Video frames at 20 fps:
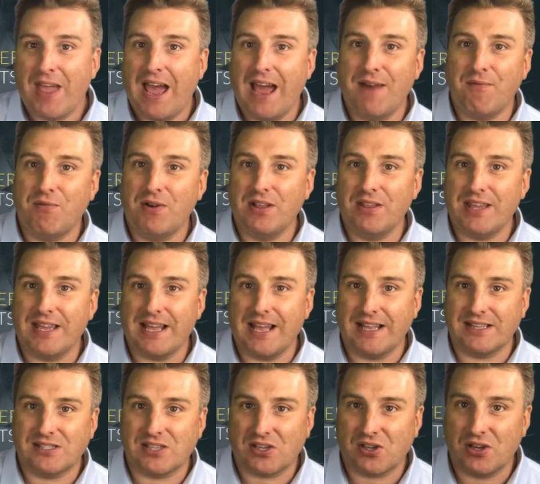And really,
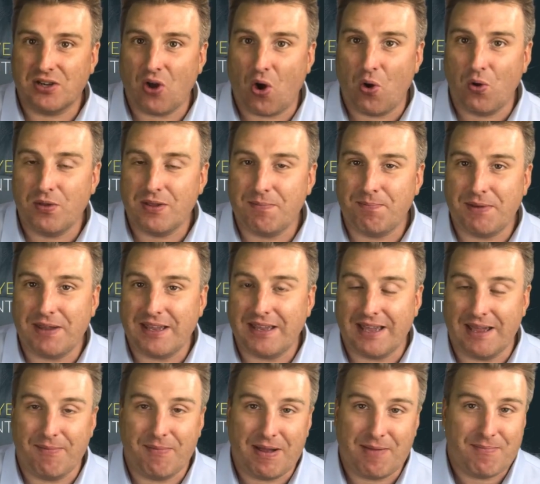
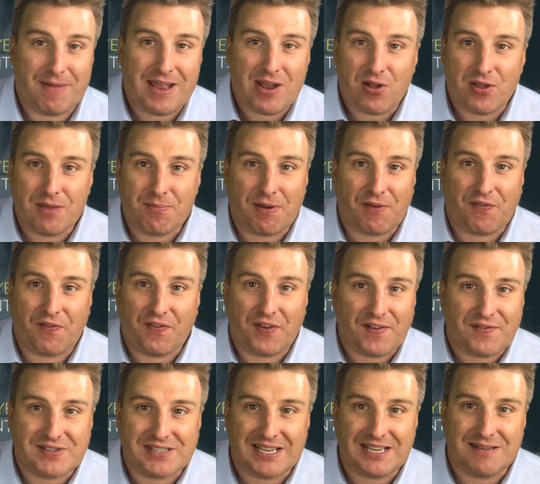it may only be
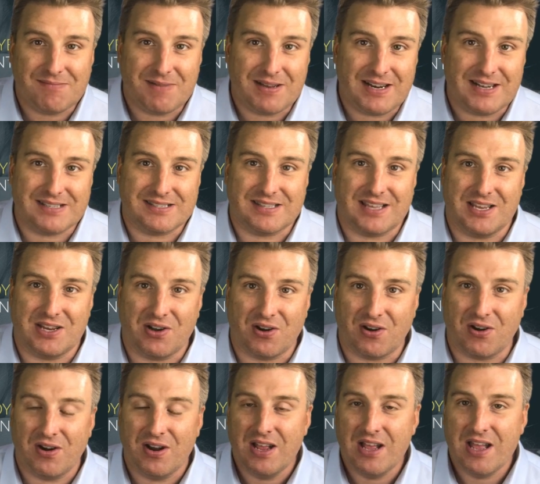15 minutes that
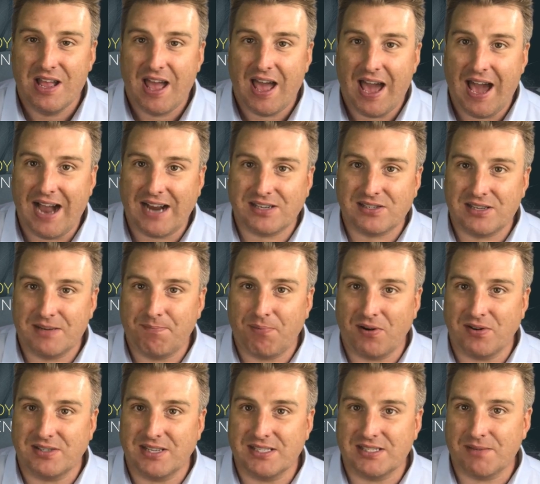you're actually
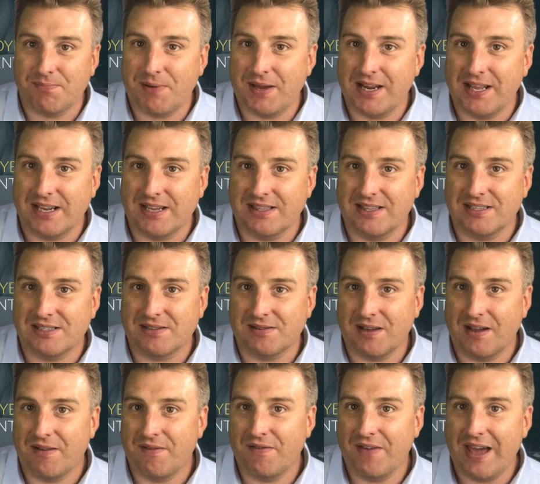participating in this
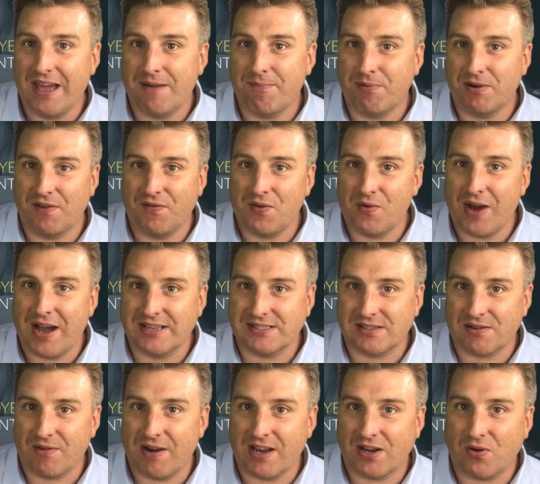event, but if you ask
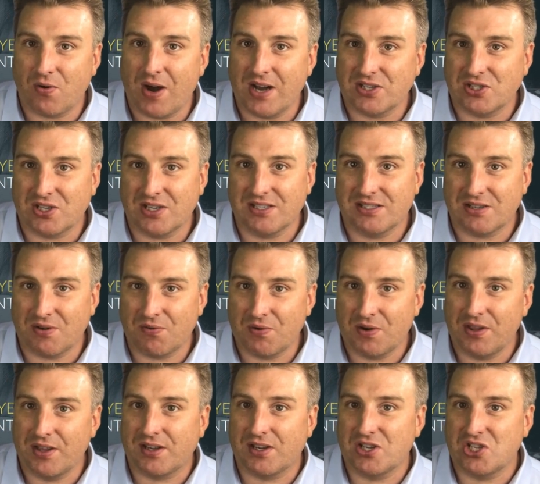the right questions, it
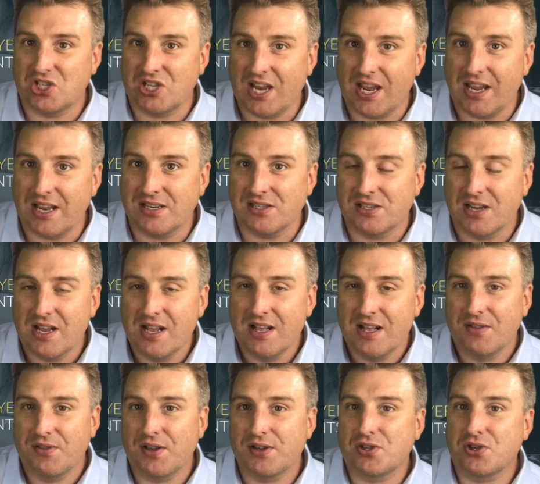really could change
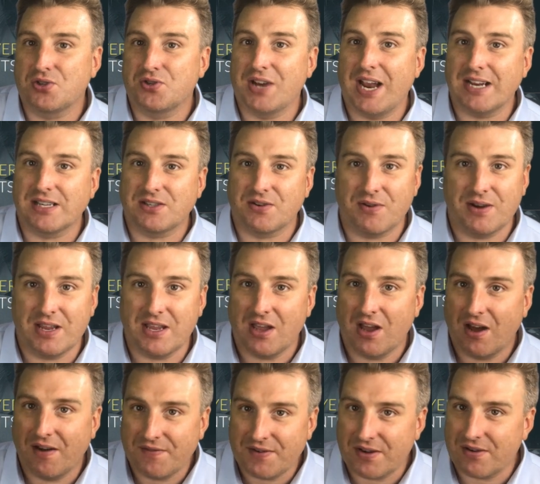the trajectory
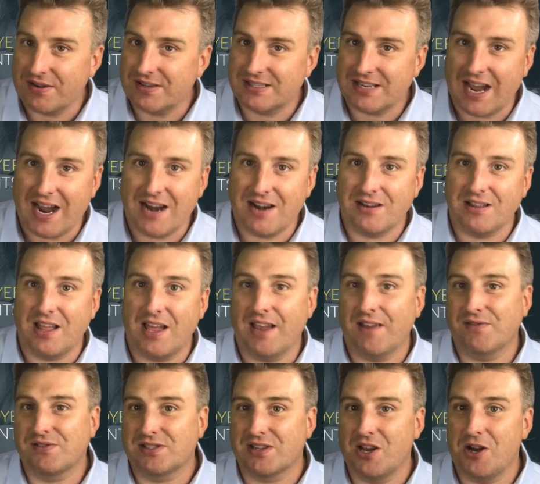of your entire
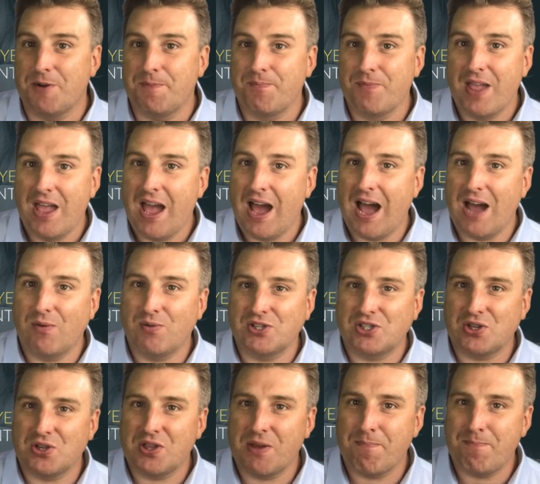life. So I
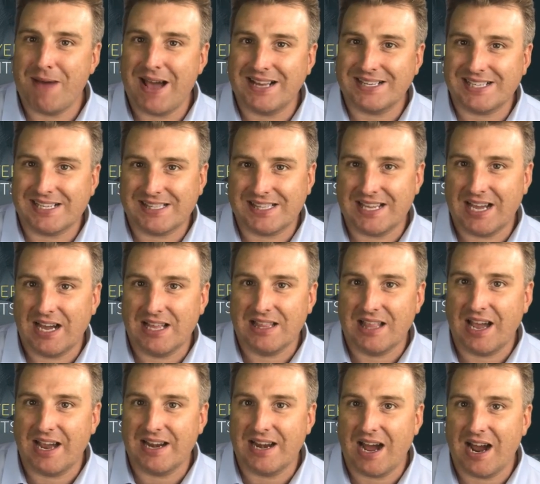wish you the best at the
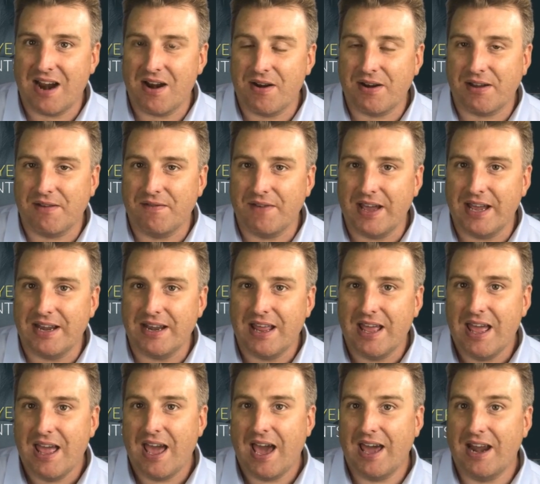online hiring event,
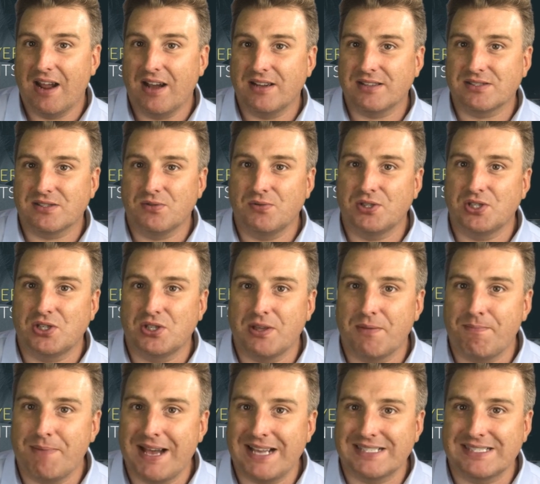and I also wish you
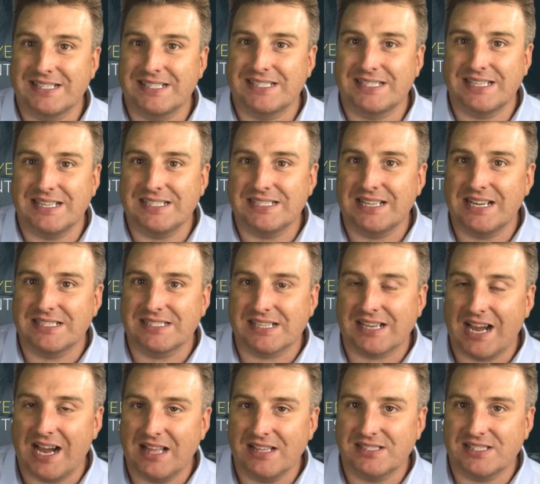the best this season as a
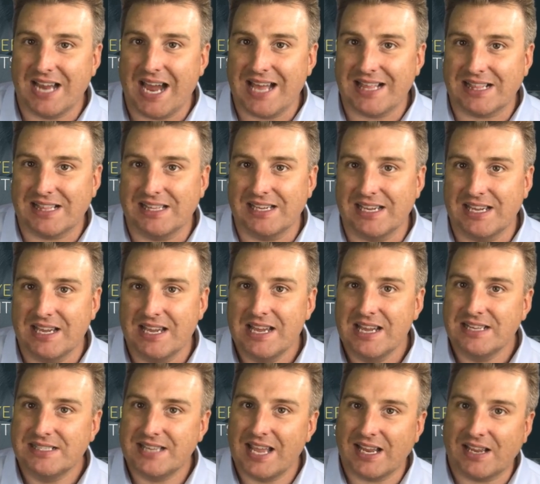college athlete.
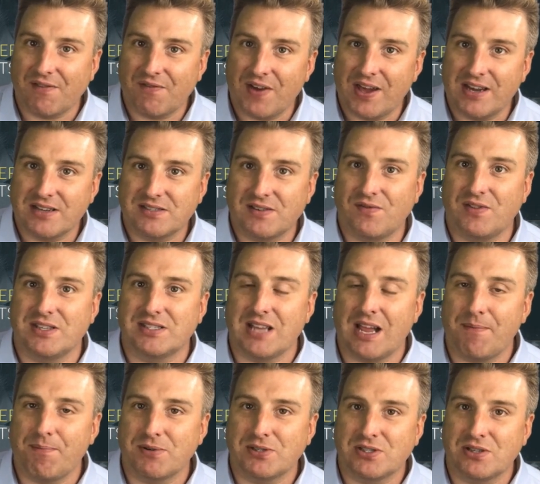Take advantage of this
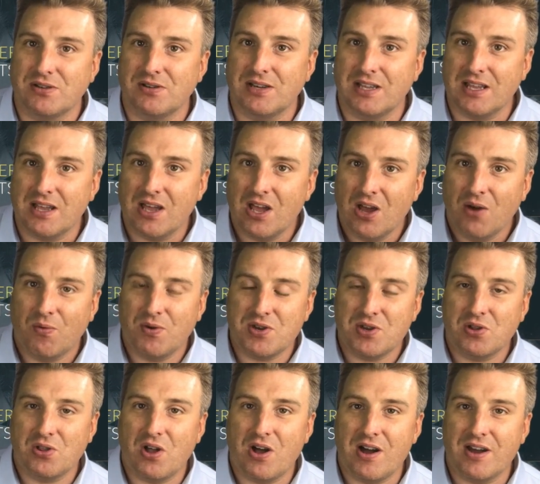opportunity. When
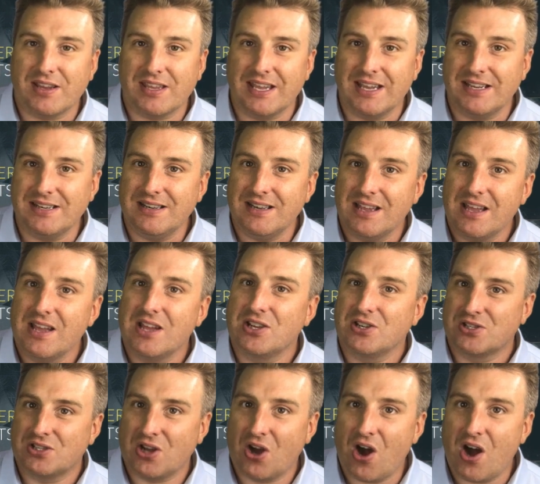you log in,
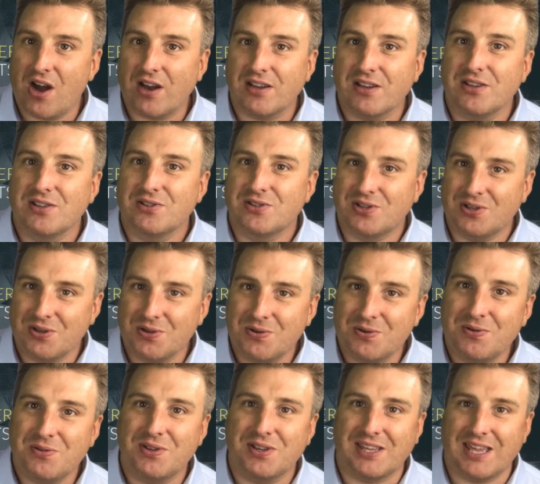talk
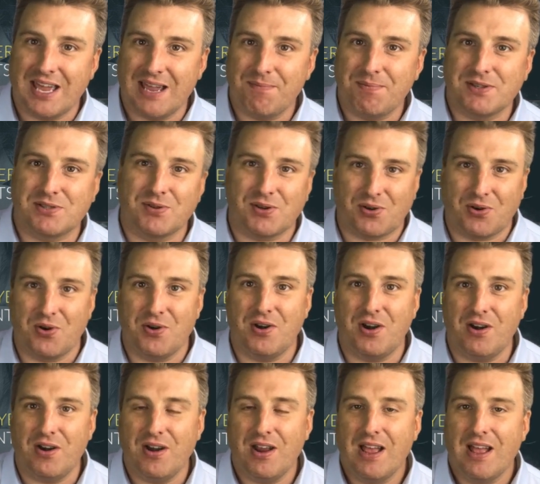to the campus
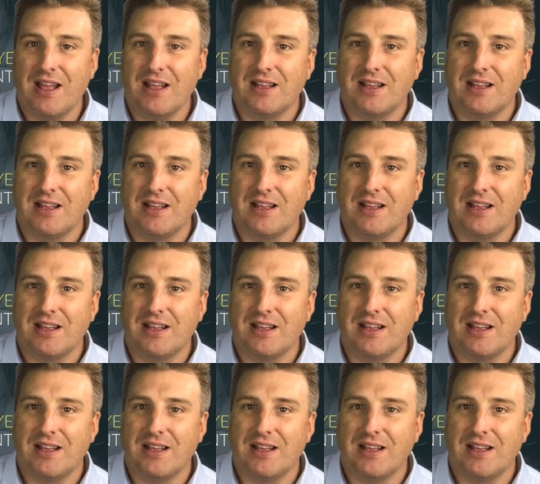recruiter.